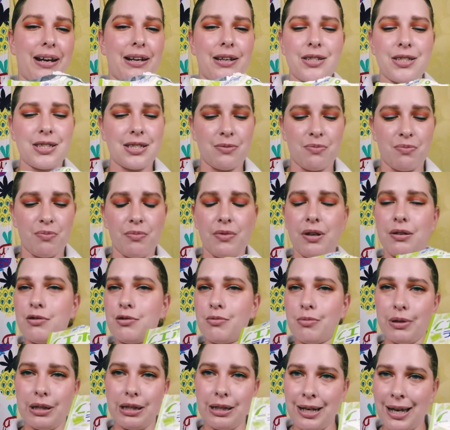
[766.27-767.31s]
It's
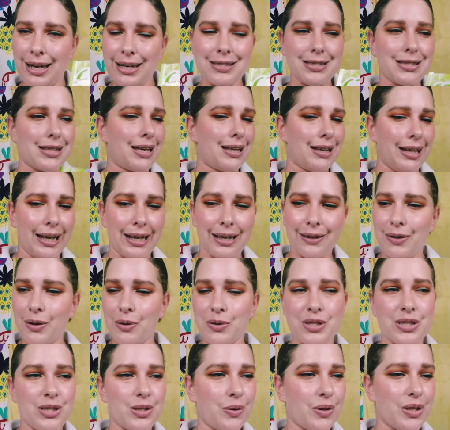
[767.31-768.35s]
really nice. I like
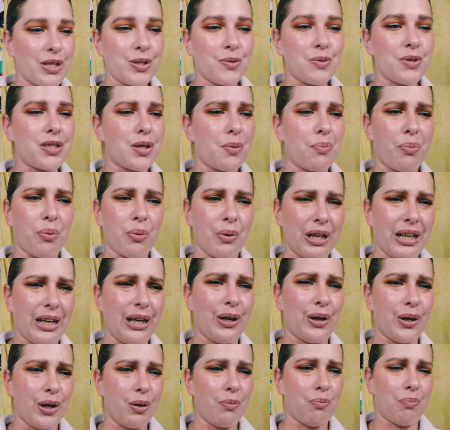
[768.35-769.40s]
those. So this was a pretty
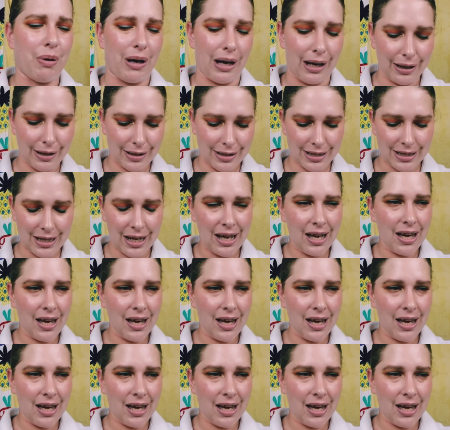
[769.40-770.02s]
good box.